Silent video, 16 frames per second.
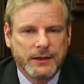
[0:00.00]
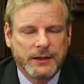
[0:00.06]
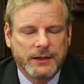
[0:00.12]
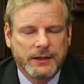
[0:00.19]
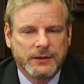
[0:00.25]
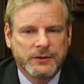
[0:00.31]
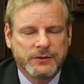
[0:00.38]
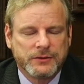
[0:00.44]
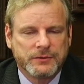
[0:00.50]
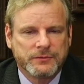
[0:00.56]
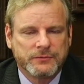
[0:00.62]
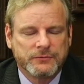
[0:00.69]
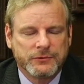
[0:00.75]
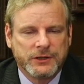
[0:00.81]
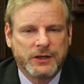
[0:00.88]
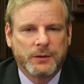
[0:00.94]
and
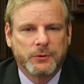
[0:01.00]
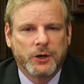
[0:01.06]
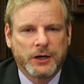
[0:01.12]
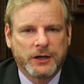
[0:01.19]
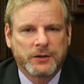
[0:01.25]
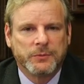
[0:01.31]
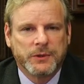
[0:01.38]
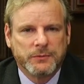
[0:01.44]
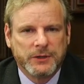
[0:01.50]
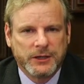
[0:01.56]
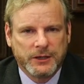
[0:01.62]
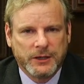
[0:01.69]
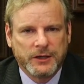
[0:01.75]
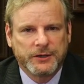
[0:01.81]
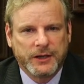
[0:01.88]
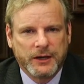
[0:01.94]
redouble our commitment in
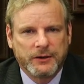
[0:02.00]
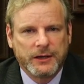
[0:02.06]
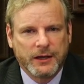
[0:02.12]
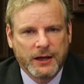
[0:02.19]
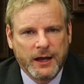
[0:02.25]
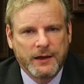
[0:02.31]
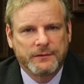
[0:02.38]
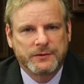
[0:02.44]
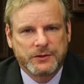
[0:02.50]
our daily lives